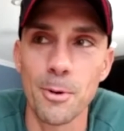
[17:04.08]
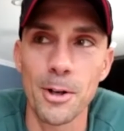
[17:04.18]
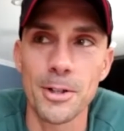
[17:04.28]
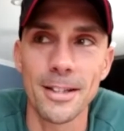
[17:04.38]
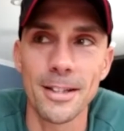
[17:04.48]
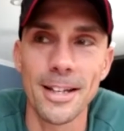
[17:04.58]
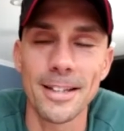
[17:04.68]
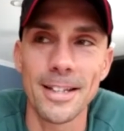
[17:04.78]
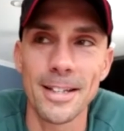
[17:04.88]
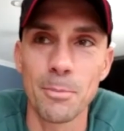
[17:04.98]
seen
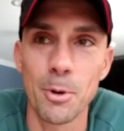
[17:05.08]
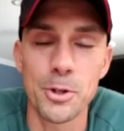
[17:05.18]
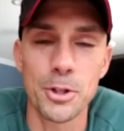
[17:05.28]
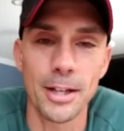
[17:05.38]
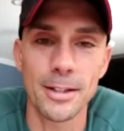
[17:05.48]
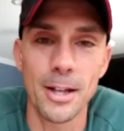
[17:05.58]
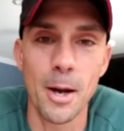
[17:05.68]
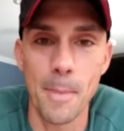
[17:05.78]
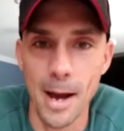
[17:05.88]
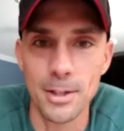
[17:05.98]
lately, and push like a
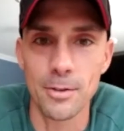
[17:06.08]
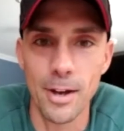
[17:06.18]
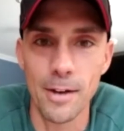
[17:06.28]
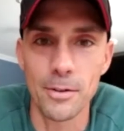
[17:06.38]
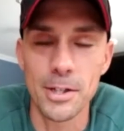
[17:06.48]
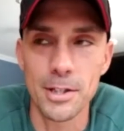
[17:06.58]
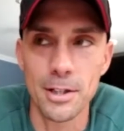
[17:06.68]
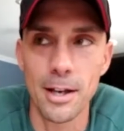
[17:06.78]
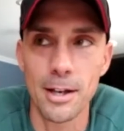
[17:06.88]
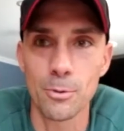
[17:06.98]
massive heavy
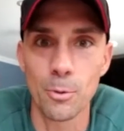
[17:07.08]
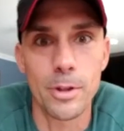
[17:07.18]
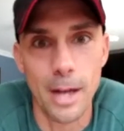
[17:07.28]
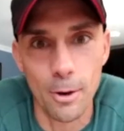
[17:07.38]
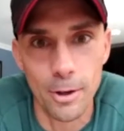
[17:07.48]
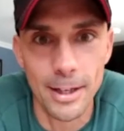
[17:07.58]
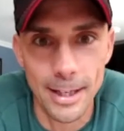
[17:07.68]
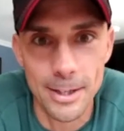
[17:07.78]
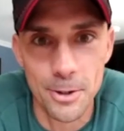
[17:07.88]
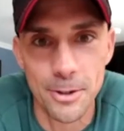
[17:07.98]
sled without getting
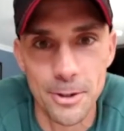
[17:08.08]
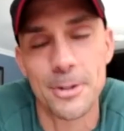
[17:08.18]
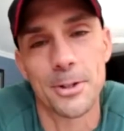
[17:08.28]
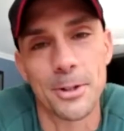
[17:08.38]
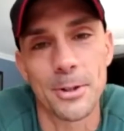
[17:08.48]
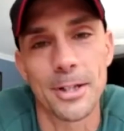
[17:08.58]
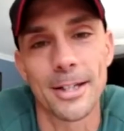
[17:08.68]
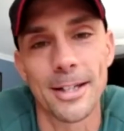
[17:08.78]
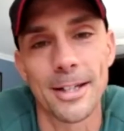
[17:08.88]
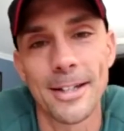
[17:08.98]
injured.
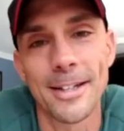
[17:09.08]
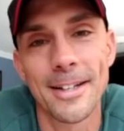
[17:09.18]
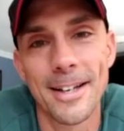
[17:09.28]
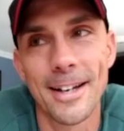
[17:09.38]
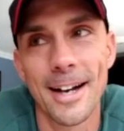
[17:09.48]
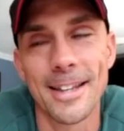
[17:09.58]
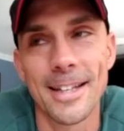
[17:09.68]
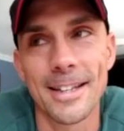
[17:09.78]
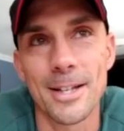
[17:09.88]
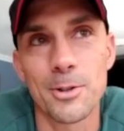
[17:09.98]
So I
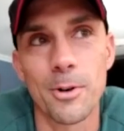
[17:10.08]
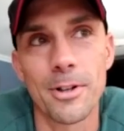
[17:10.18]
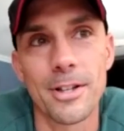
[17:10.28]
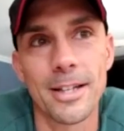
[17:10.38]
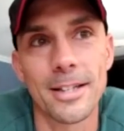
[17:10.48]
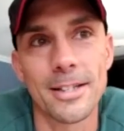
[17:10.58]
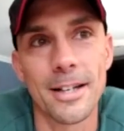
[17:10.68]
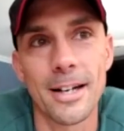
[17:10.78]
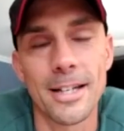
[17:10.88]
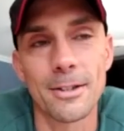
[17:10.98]
think that's one of the things that
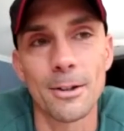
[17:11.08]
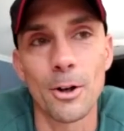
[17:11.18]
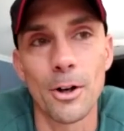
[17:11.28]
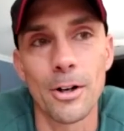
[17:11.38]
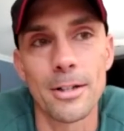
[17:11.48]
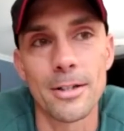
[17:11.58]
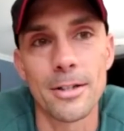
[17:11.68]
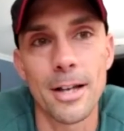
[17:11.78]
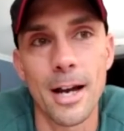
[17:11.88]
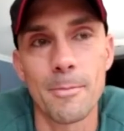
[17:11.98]
I need to learn
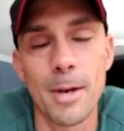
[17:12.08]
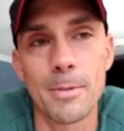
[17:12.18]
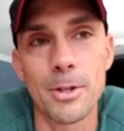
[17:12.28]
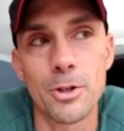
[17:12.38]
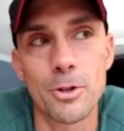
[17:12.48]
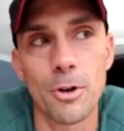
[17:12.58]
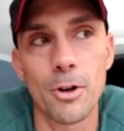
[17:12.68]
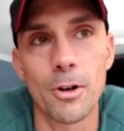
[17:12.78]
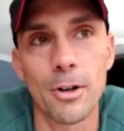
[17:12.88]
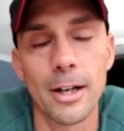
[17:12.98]
is I may be
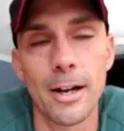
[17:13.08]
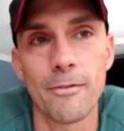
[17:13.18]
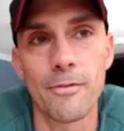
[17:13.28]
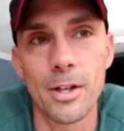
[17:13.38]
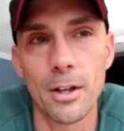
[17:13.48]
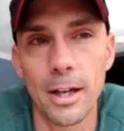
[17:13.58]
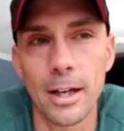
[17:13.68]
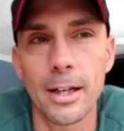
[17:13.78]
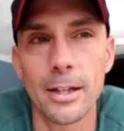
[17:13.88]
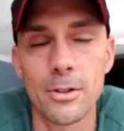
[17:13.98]
strong and I feel like
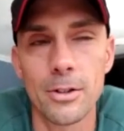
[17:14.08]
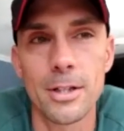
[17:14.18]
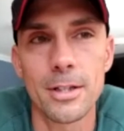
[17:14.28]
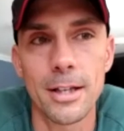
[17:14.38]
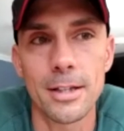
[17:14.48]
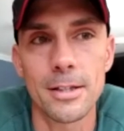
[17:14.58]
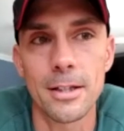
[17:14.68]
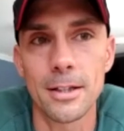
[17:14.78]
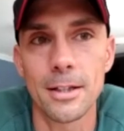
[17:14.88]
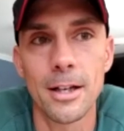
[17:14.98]
I can do these things
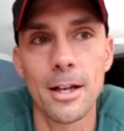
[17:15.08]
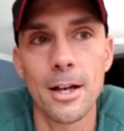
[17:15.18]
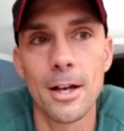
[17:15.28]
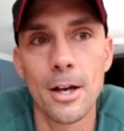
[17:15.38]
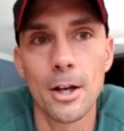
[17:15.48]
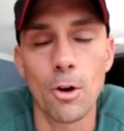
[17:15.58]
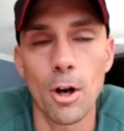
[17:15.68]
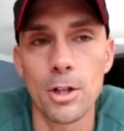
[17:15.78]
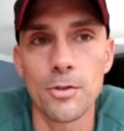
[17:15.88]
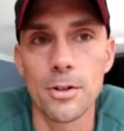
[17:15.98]
that
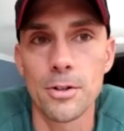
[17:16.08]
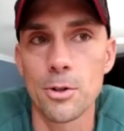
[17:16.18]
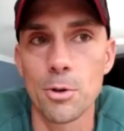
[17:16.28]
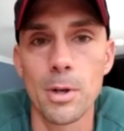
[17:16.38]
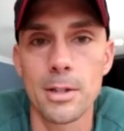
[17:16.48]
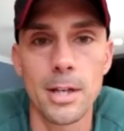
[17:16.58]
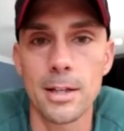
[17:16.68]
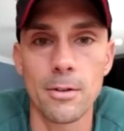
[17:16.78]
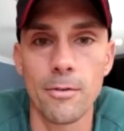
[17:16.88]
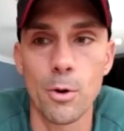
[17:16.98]
CrossFitters do, but it
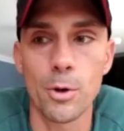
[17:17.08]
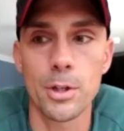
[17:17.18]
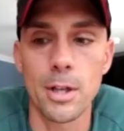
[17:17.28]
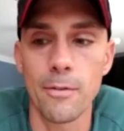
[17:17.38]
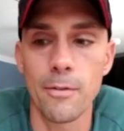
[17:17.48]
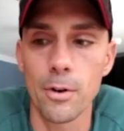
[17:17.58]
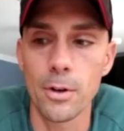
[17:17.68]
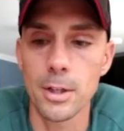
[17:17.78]
takes a focused effort.